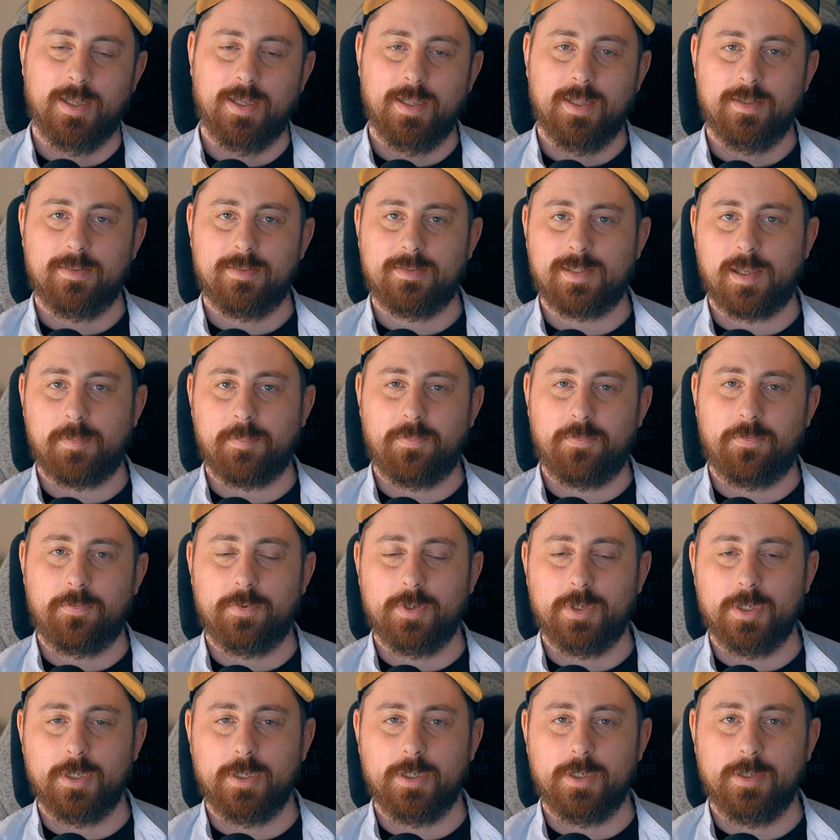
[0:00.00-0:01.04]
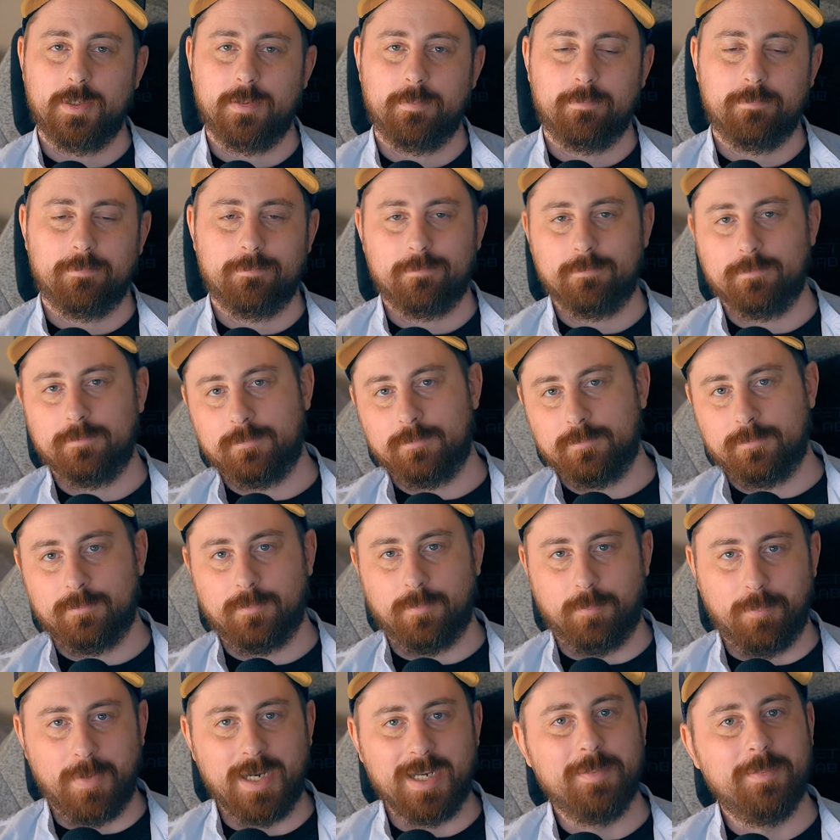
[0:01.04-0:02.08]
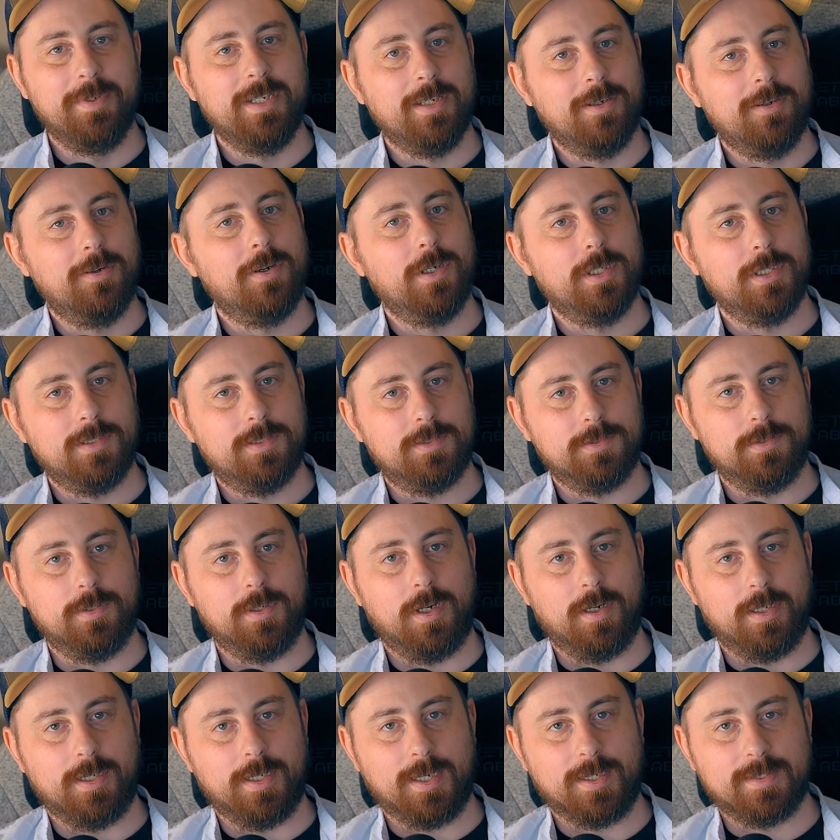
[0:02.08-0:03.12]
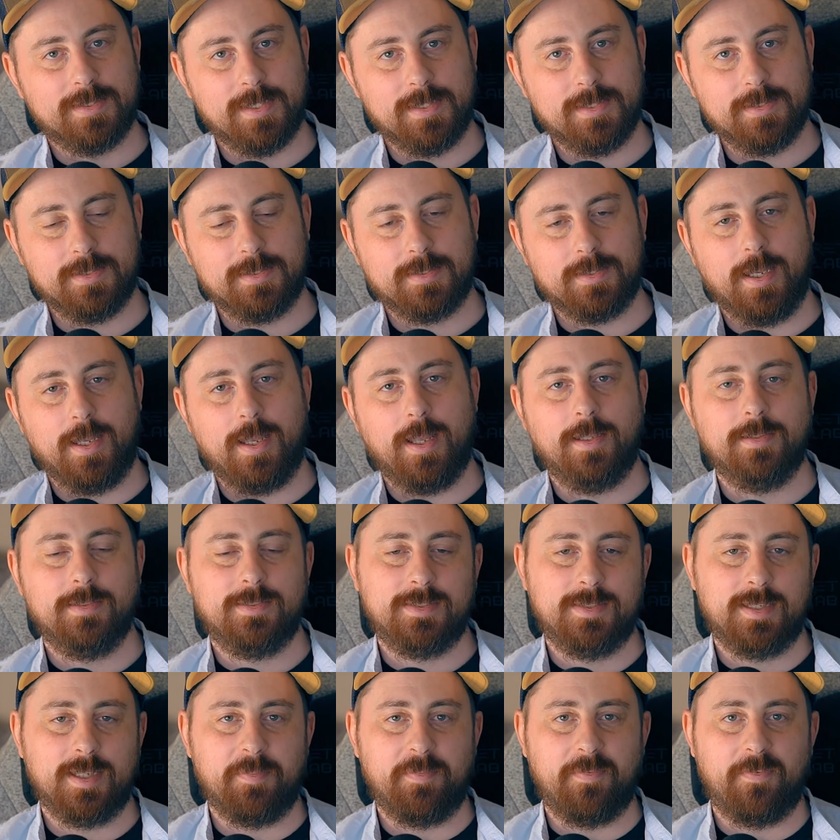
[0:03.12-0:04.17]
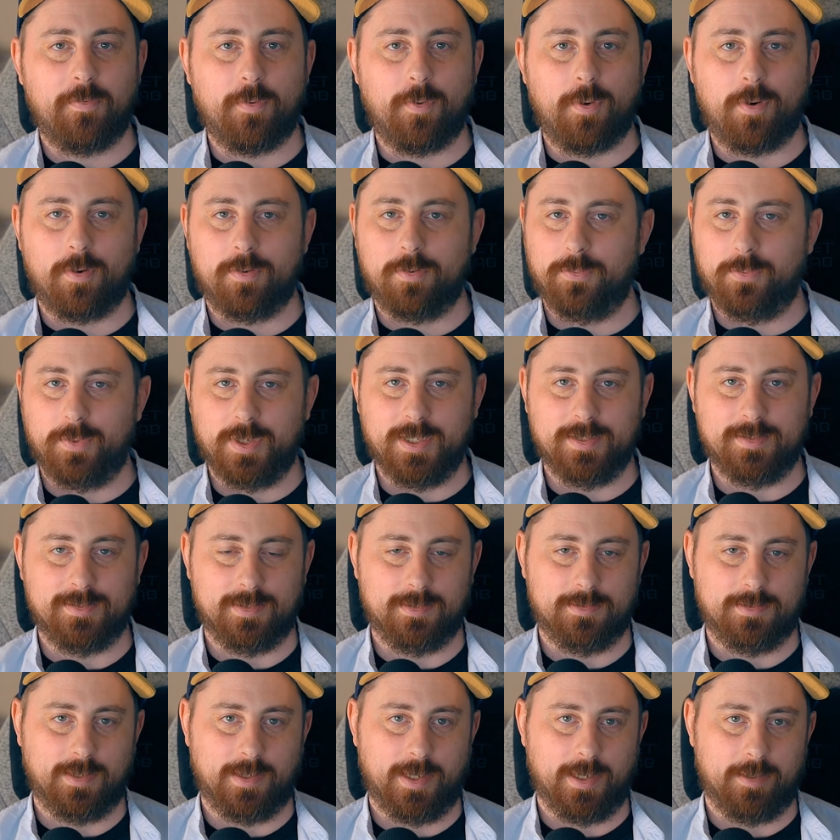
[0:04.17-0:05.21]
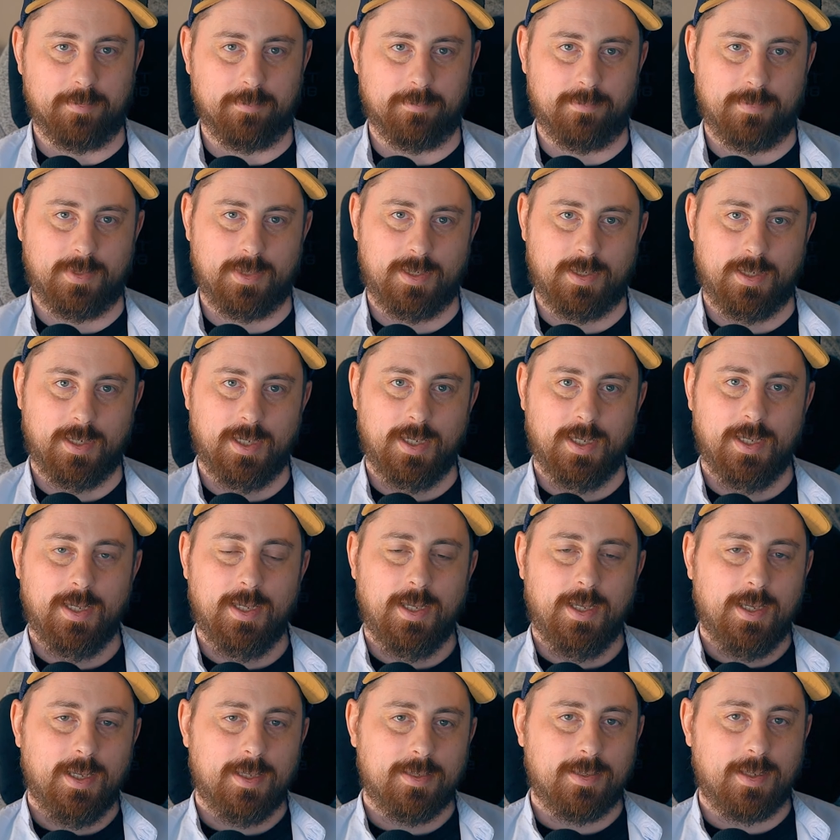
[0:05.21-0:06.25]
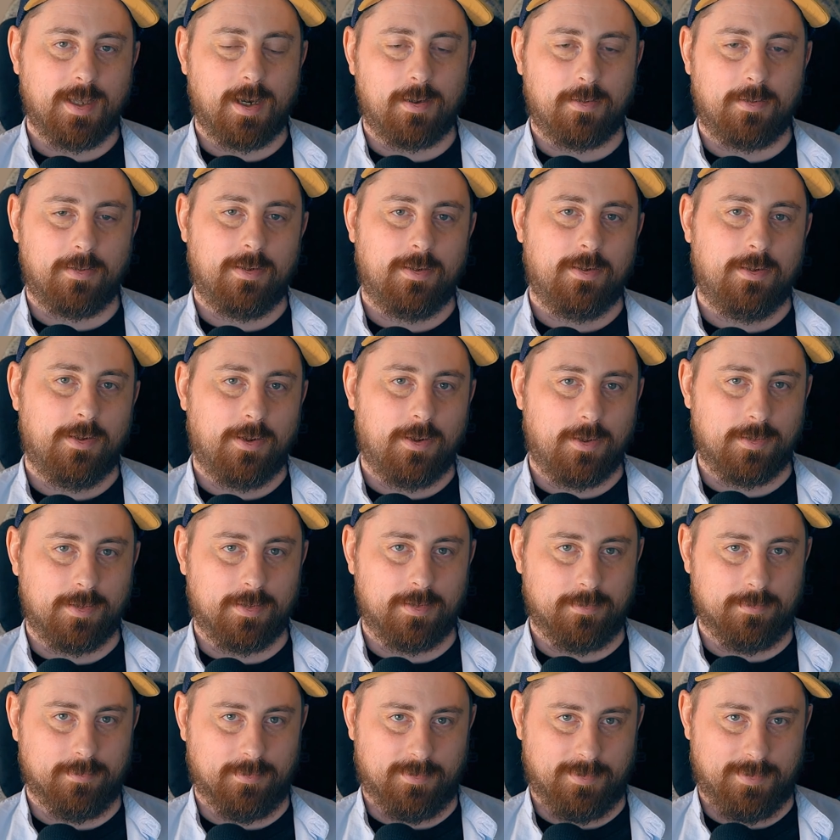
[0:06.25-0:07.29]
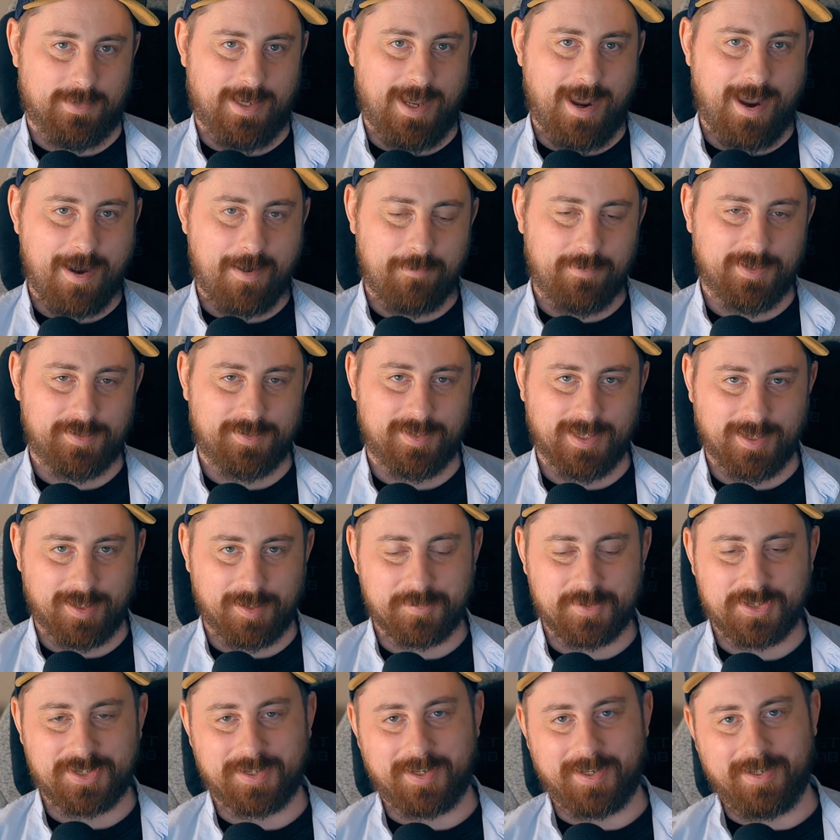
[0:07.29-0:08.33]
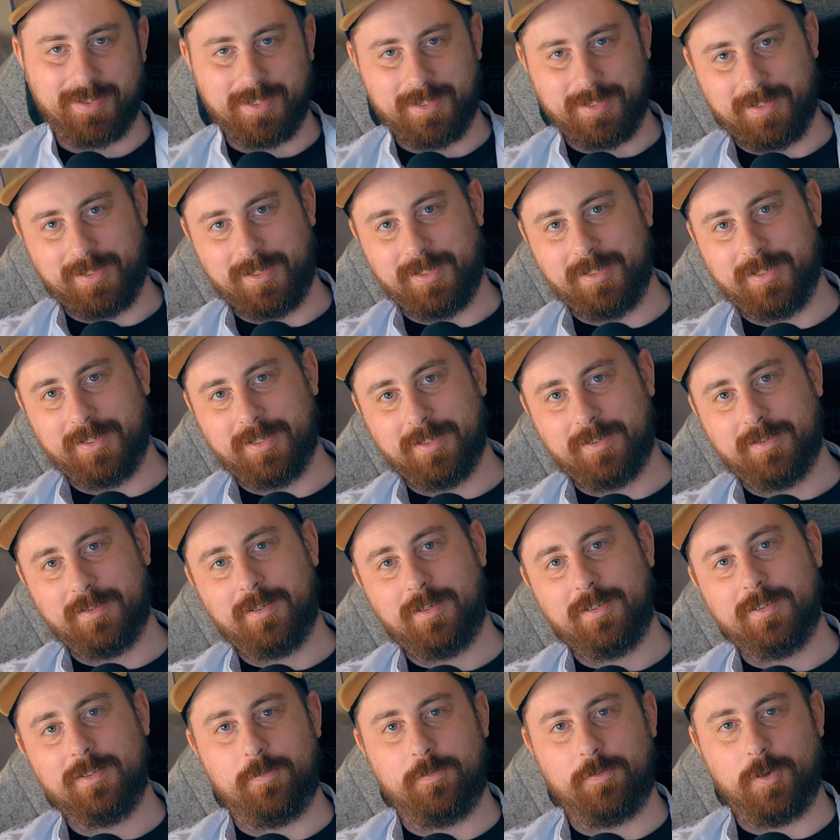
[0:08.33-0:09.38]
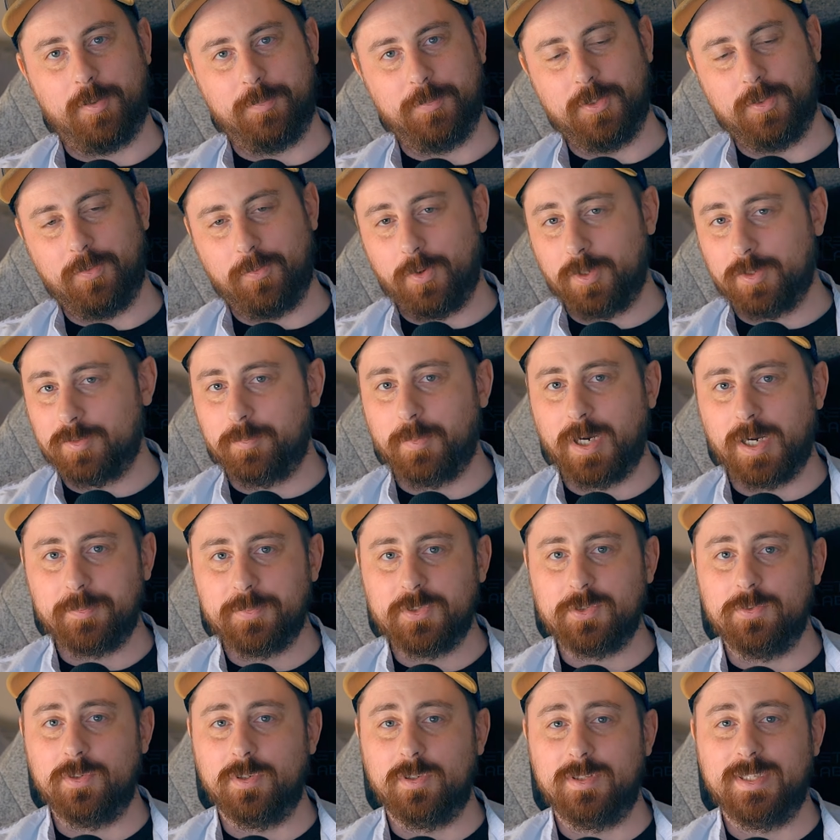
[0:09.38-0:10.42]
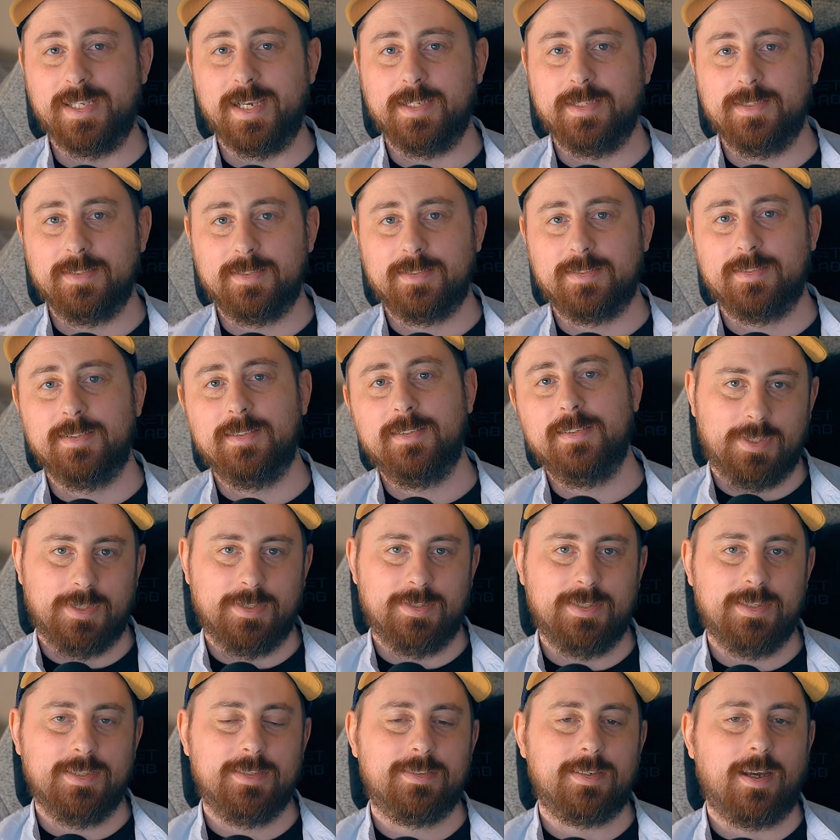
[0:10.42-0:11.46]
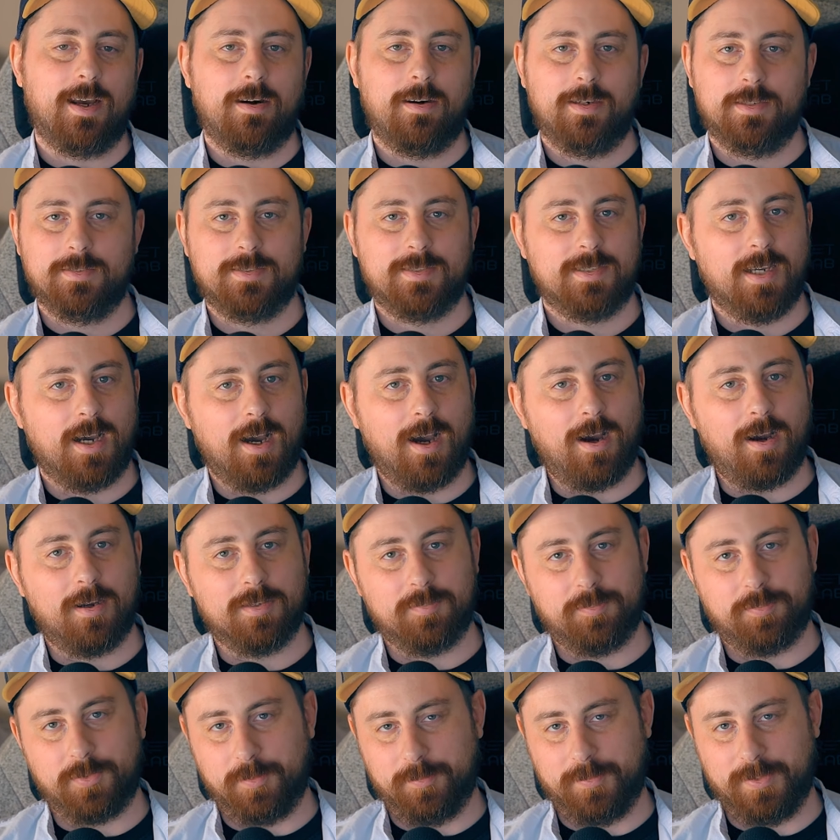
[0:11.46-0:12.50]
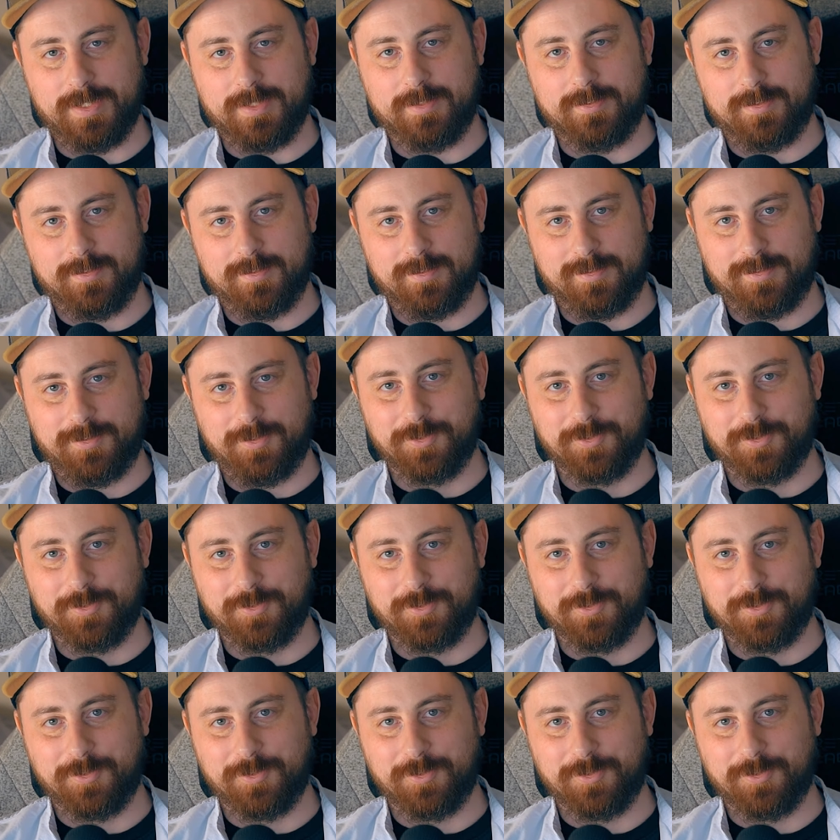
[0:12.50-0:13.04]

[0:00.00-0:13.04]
Step 3, maybe go into early access. And step 4, releasing the game. Now, hold on. Everything I'm sharing here, from the roadmap to the dates, these aren't hard promises.